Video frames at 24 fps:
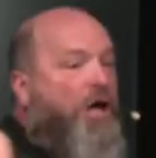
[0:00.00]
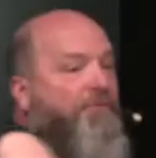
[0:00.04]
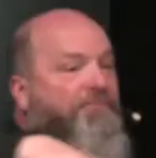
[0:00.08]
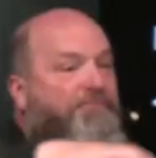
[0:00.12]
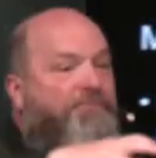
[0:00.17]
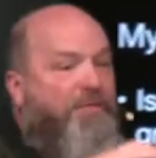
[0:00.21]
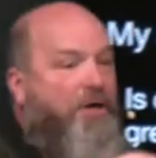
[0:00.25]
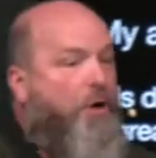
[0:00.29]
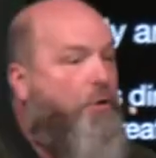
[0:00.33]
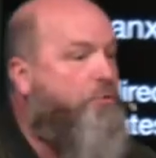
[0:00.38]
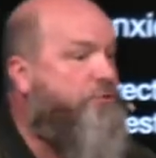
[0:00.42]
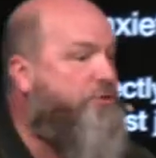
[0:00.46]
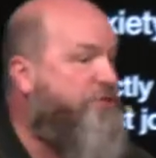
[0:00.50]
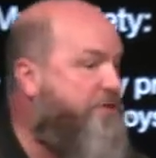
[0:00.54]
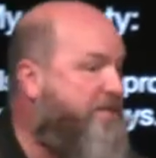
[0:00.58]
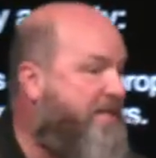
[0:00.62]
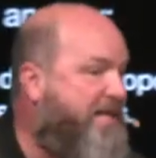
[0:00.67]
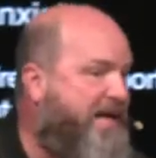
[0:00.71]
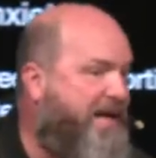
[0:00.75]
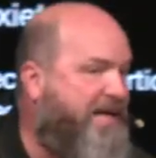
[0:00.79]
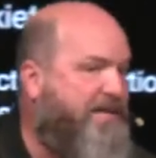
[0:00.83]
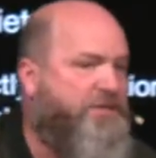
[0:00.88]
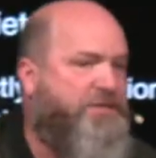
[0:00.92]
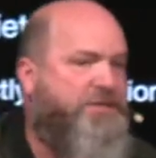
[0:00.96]
of those
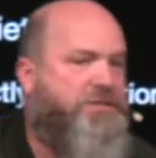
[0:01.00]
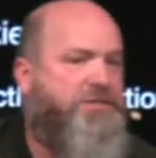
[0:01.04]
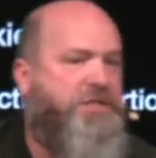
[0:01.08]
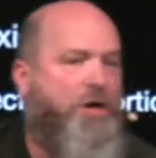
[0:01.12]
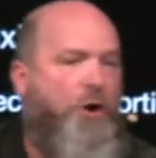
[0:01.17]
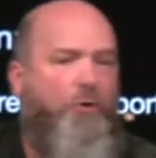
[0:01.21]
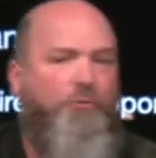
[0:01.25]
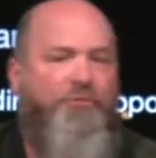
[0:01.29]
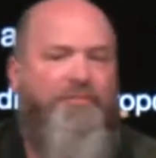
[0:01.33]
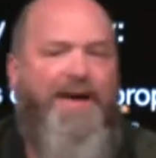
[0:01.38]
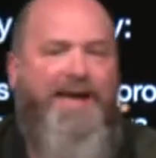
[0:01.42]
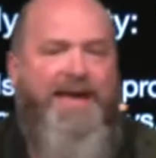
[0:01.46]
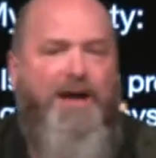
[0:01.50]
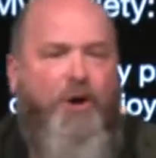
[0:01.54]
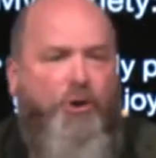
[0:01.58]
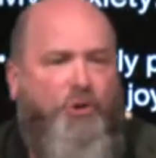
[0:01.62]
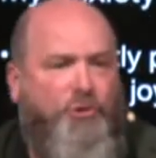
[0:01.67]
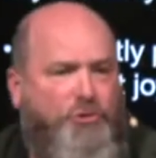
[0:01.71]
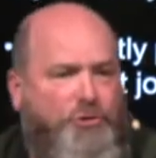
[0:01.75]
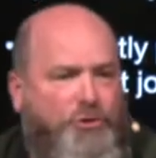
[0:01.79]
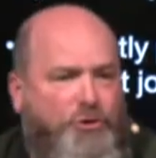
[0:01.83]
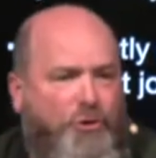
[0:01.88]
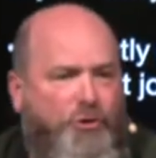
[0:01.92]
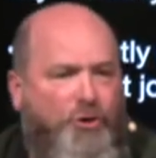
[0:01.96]
things, though they are
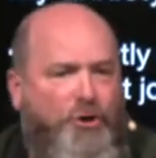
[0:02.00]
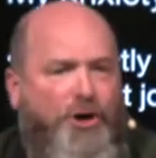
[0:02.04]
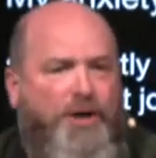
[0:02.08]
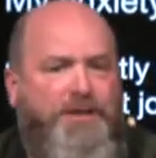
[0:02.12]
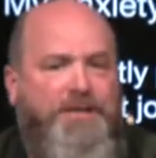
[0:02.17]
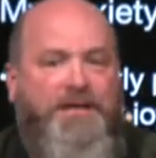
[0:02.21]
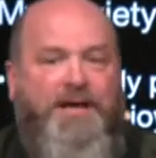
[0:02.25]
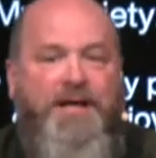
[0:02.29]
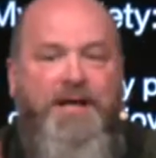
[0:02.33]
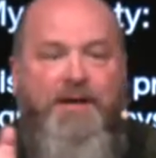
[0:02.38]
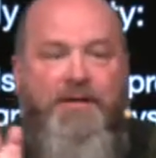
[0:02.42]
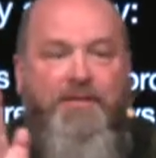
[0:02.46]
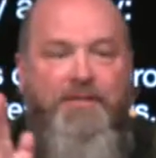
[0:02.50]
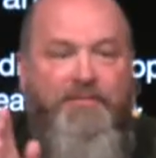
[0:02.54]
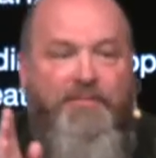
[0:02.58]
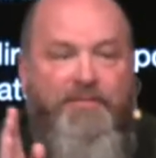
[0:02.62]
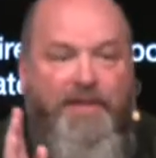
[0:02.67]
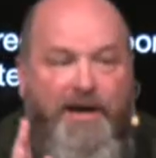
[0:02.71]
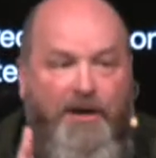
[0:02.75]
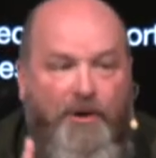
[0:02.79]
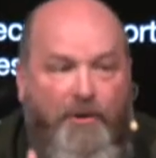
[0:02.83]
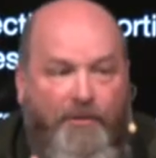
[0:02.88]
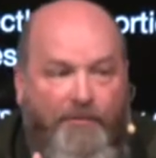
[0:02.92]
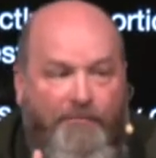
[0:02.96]
good,
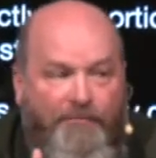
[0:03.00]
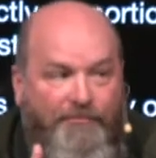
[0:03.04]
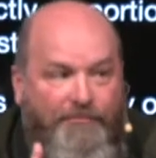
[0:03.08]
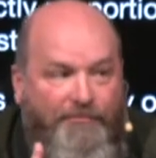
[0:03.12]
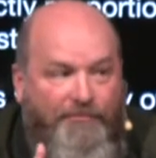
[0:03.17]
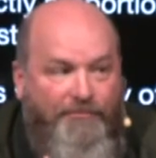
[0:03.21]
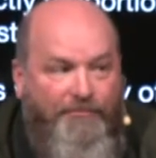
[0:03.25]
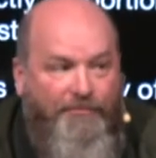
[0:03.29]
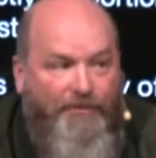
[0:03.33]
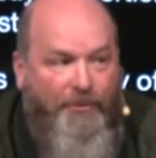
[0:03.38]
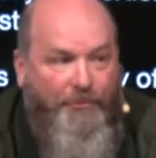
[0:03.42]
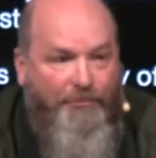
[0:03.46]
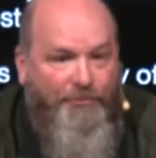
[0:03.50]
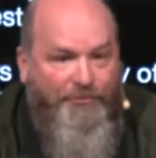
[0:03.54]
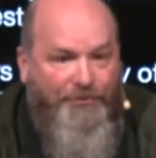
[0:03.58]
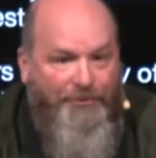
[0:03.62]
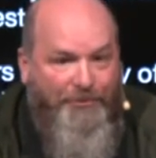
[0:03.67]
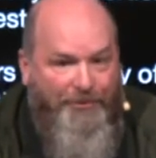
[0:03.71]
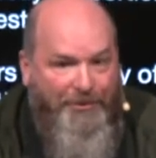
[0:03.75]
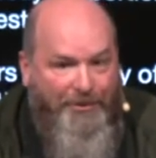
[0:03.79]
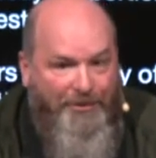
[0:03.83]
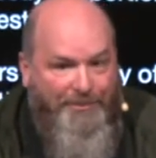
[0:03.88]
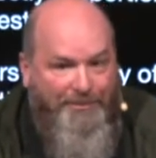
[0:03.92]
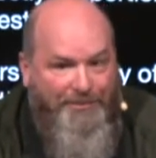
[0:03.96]
they are
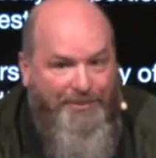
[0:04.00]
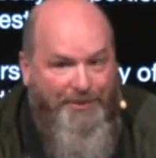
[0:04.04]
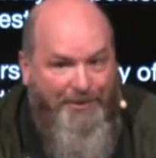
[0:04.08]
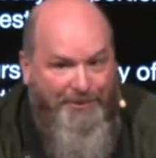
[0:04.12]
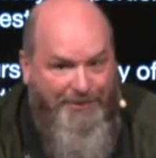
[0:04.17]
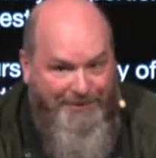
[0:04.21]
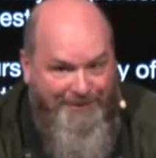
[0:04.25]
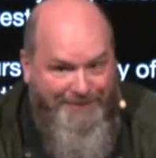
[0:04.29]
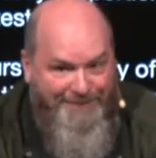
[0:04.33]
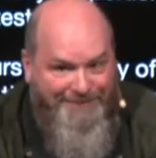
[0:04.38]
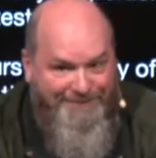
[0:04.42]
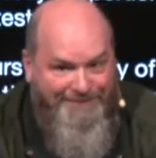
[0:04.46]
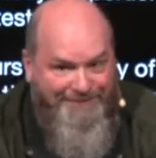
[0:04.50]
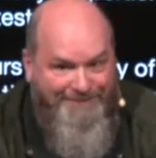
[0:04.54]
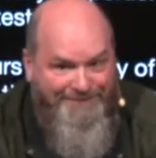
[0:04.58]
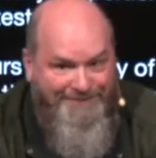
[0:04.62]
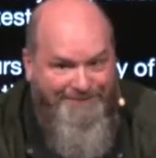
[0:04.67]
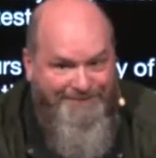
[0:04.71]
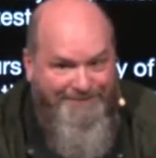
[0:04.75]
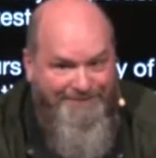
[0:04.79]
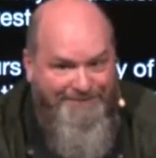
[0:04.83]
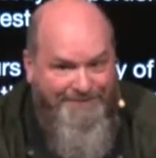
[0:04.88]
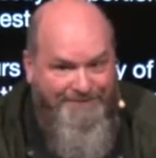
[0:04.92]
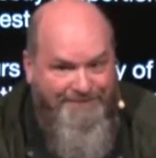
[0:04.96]
vulnerable
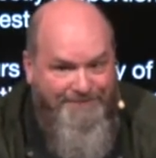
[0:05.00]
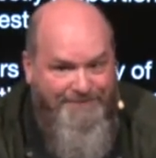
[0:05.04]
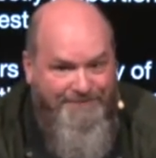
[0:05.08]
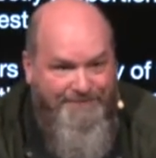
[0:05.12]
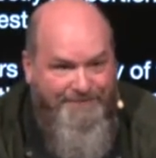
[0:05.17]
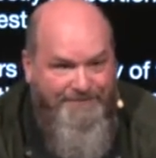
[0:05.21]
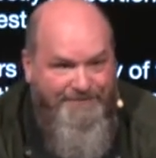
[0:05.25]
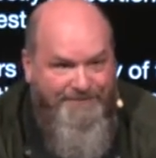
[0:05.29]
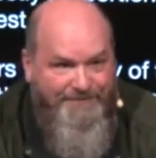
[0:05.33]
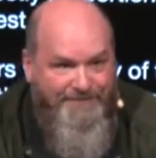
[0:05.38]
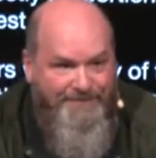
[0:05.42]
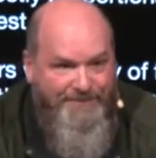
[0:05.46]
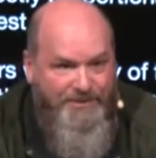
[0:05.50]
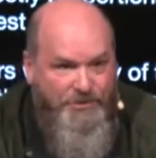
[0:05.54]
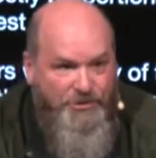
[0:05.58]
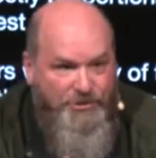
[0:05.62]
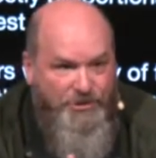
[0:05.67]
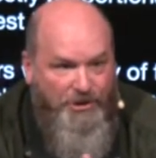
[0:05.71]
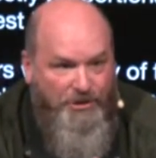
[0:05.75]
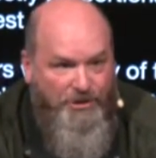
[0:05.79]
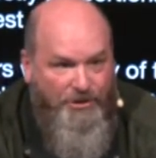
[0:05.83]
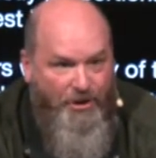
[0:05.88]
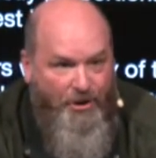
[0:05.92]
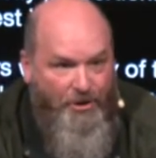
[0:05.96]

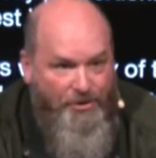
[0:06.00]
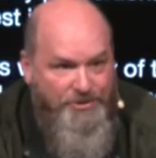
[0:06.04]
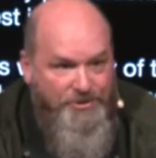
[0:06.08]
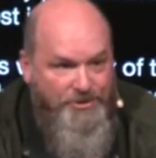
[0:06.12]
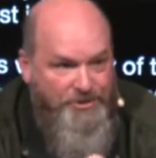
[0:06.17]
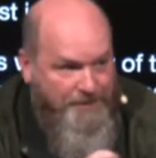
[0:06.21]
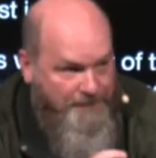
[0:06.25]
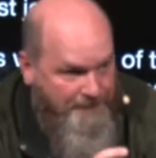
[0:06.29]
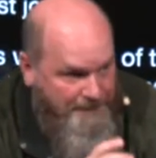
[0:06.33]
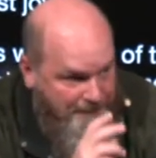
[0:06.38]
to loss.